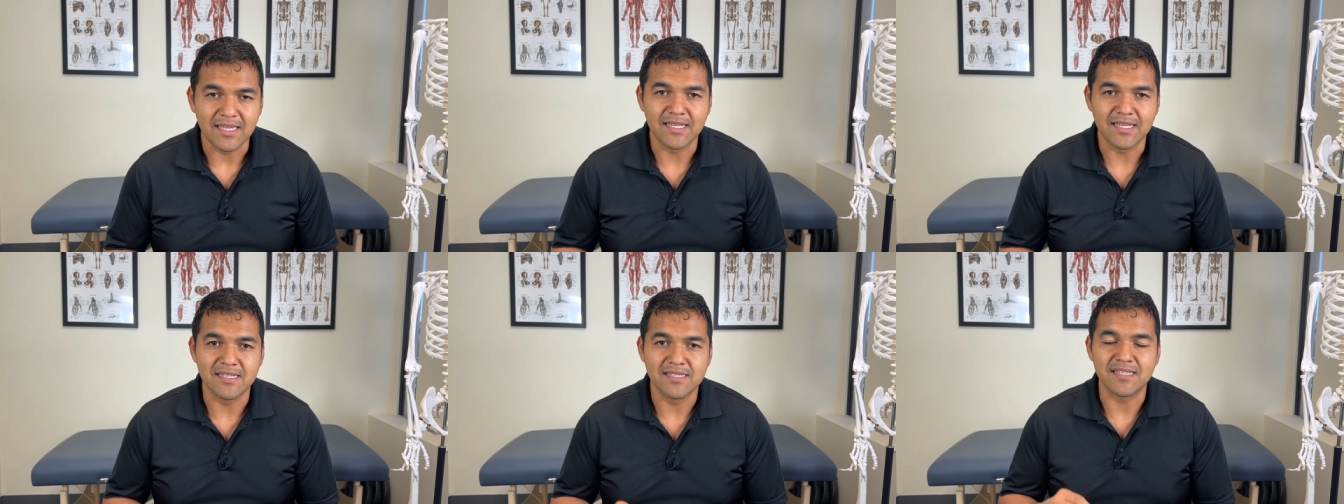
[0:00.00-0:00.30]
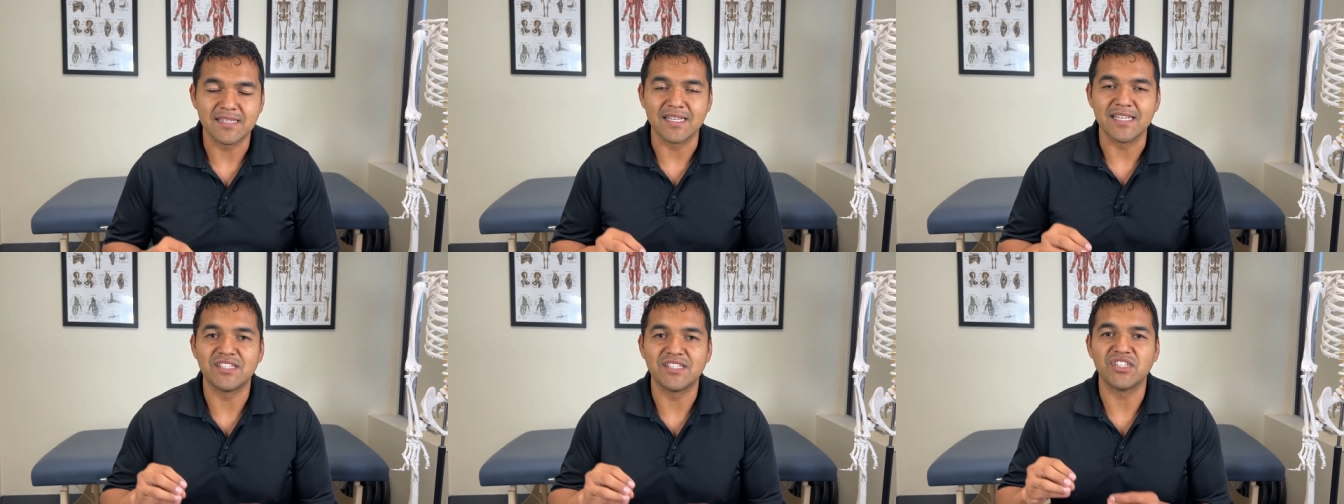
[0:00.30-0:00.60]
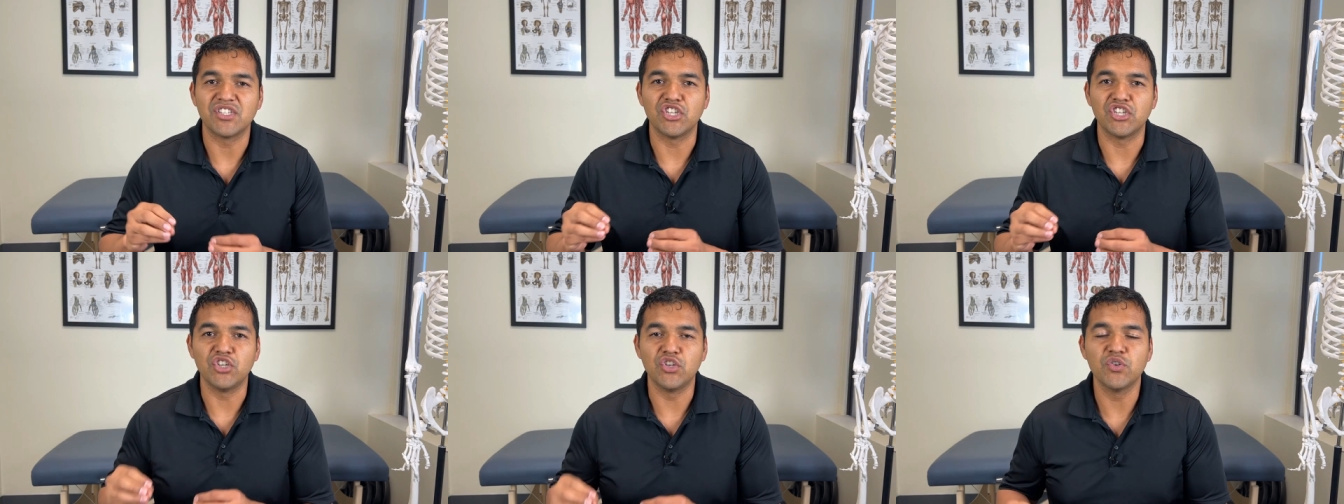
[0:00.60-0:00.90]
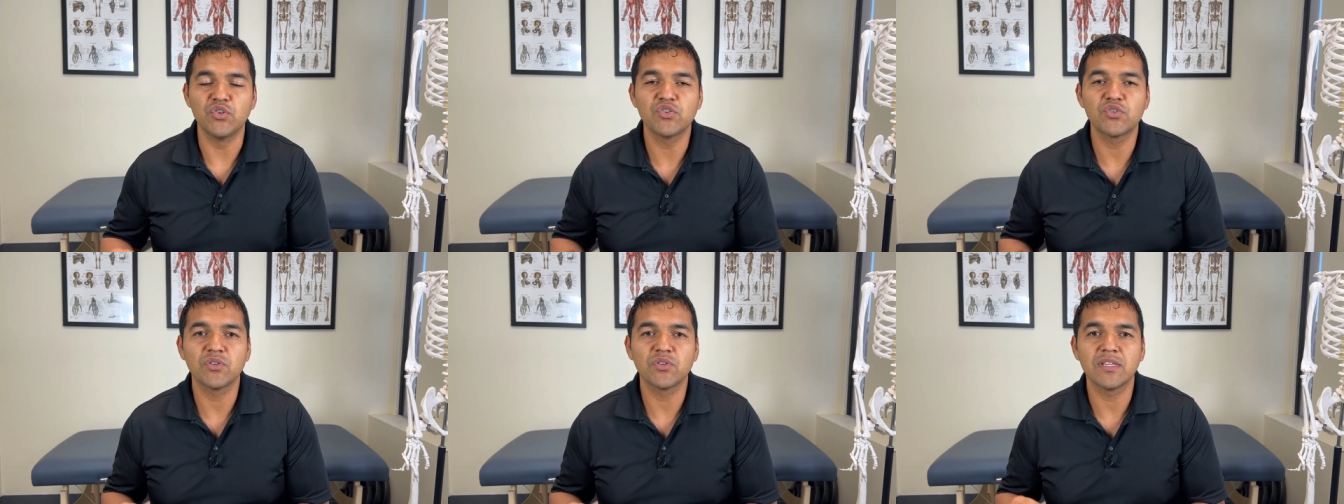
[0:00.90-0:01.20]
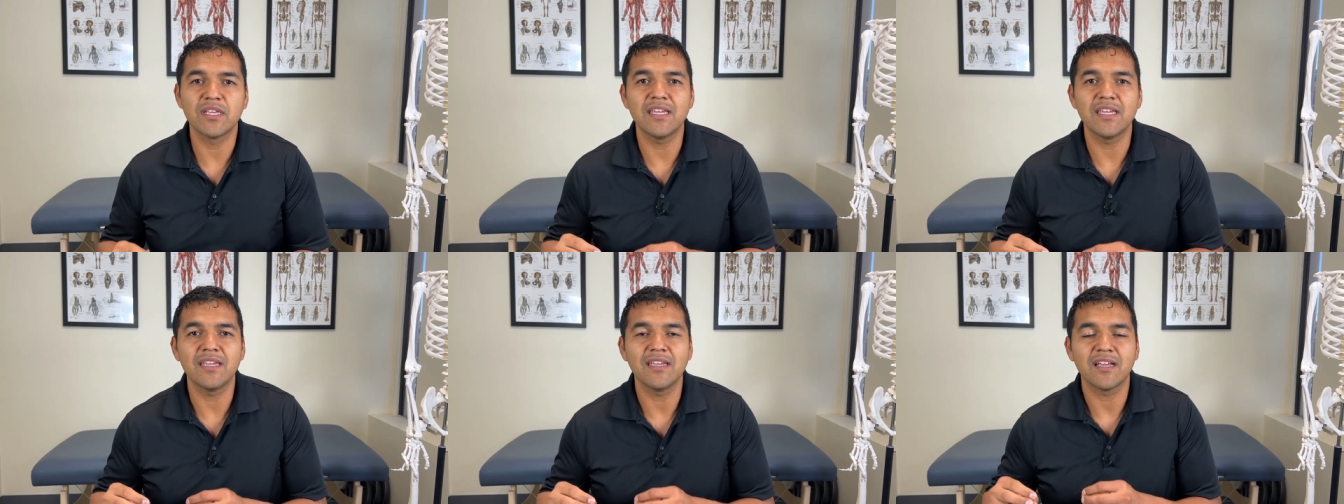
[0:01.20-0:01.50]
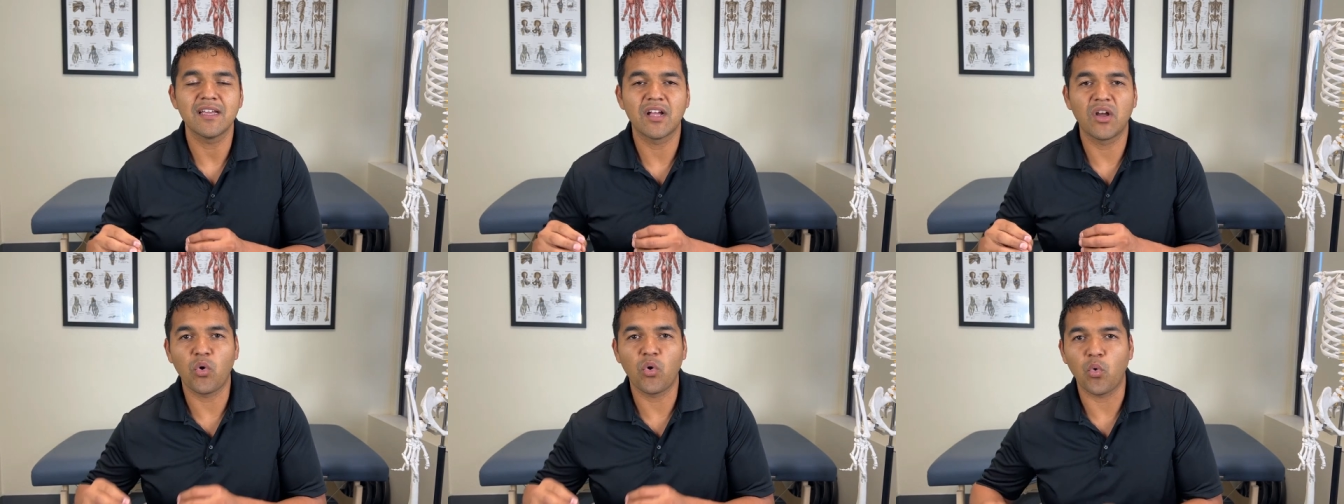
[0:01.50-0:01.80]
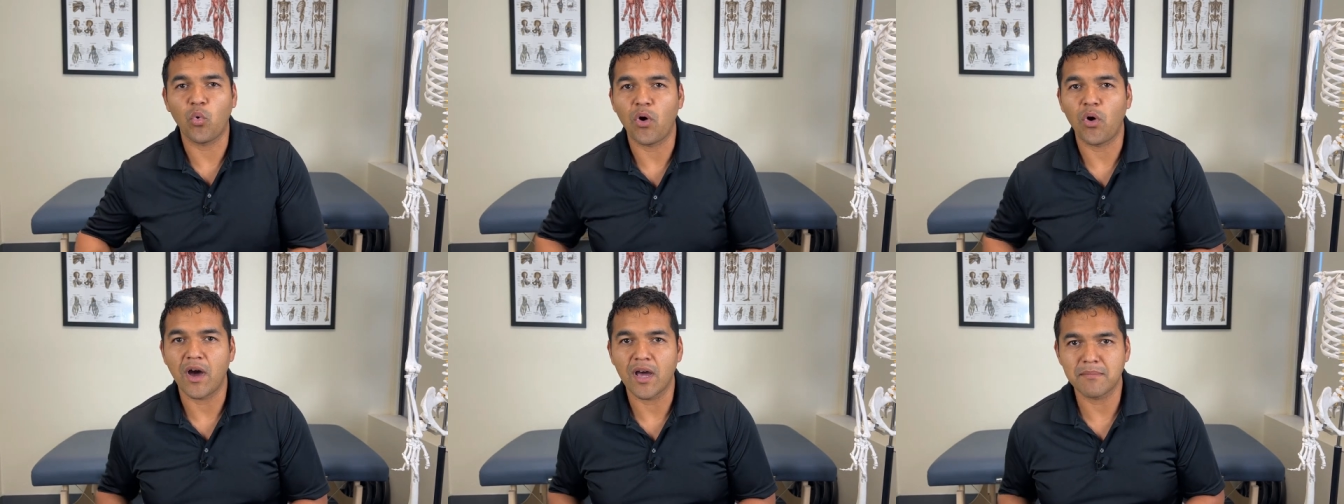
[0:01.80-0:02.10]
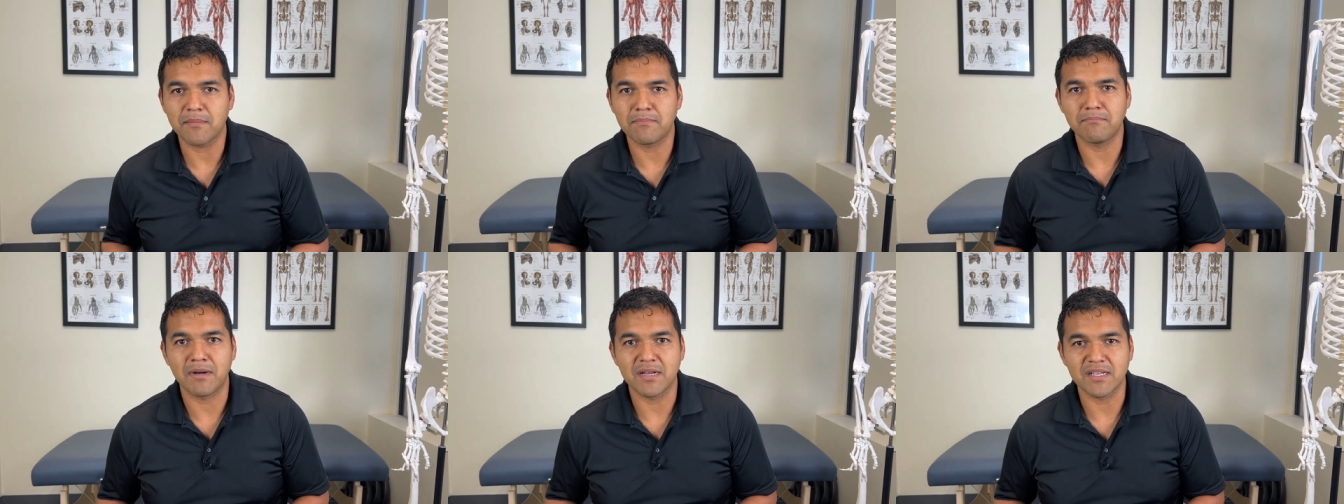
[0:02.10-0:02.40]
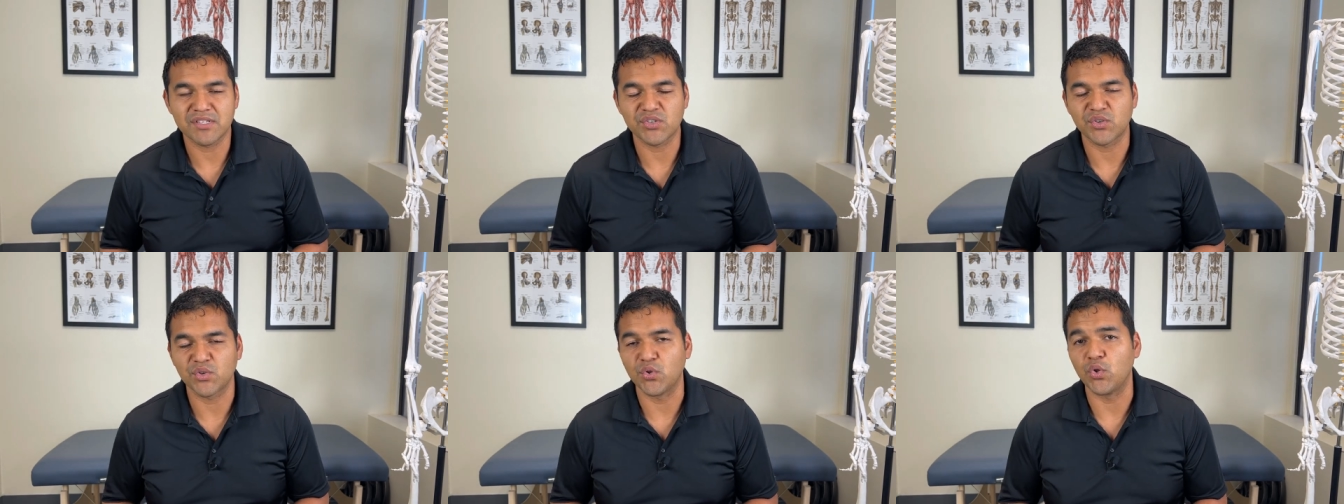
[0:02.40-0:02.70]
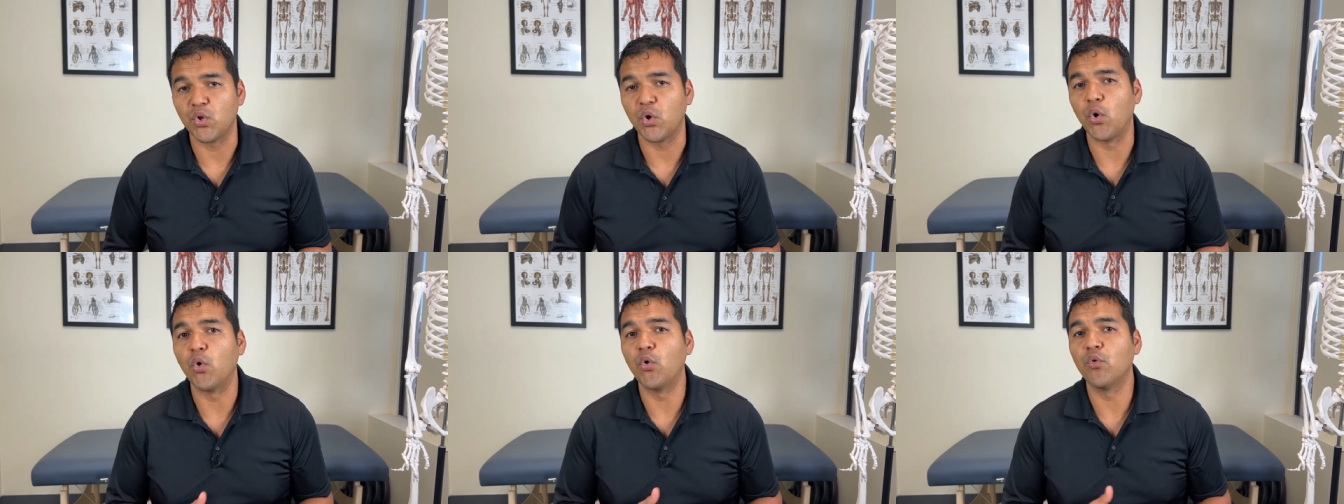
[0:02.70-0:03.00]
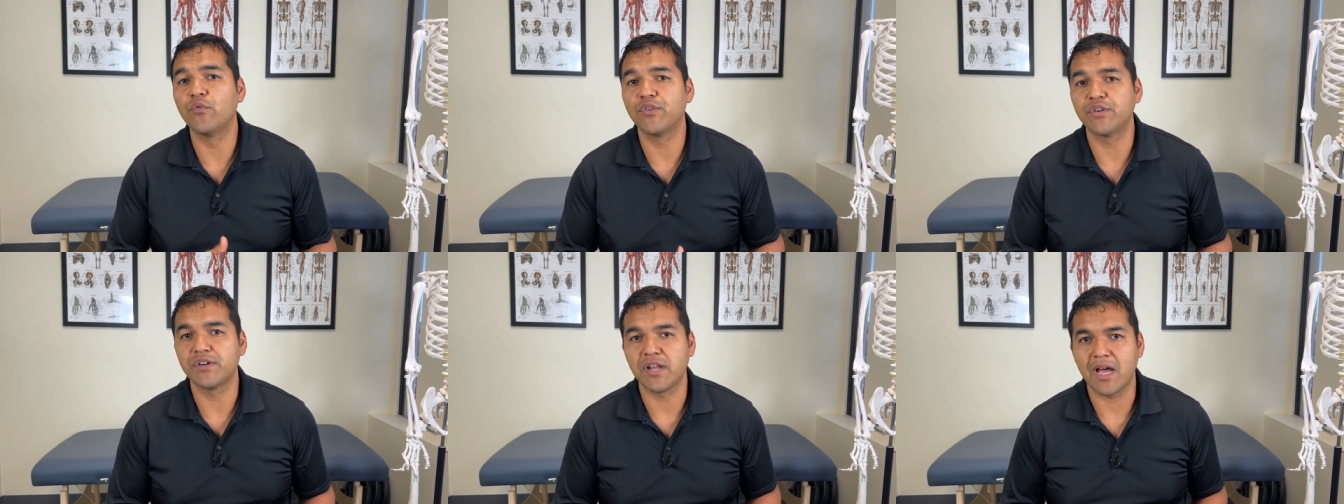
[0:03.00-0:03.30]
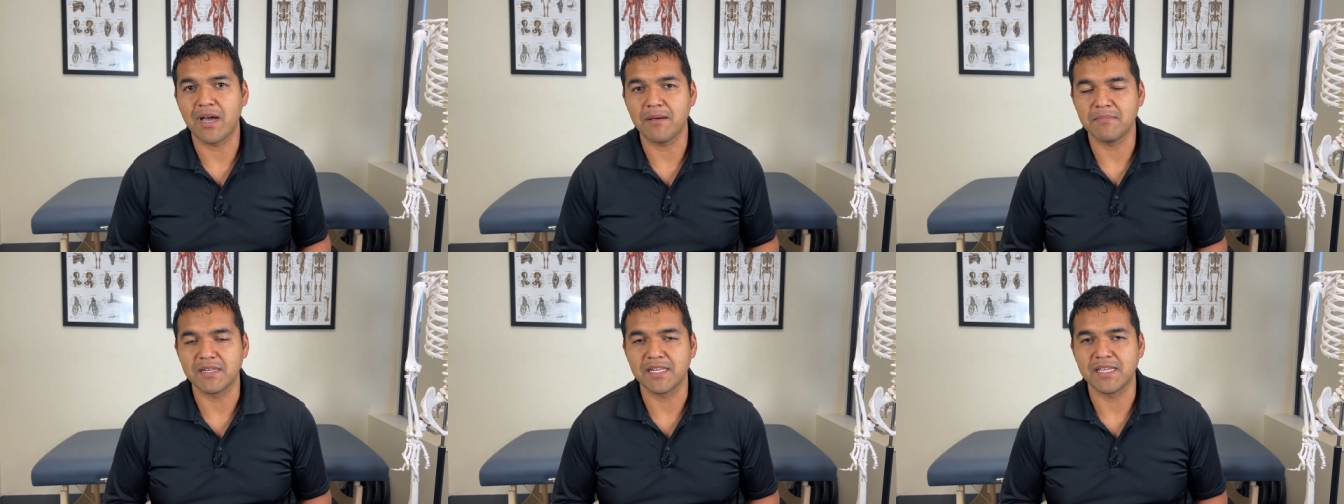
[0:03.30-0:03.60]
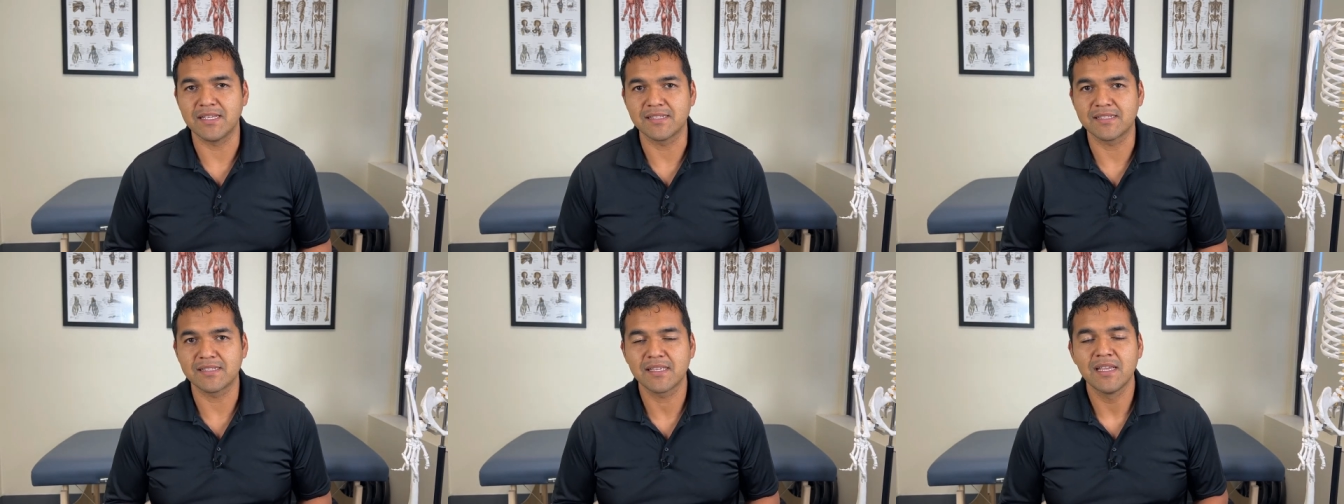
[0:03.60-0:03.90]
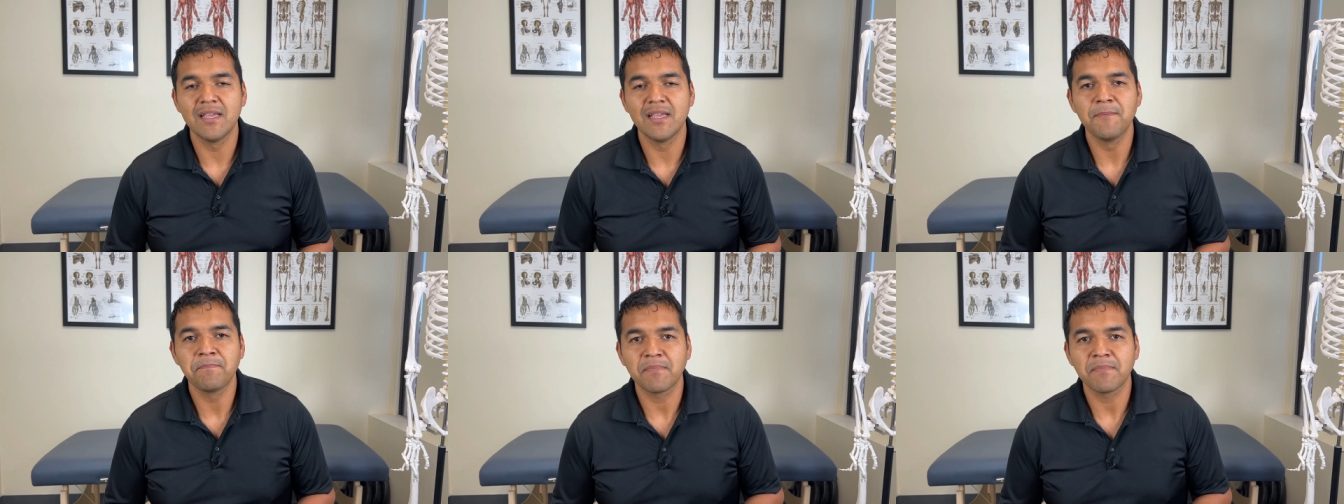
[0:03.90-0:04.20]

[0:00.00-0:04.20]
is it's usually quad muscle overdominance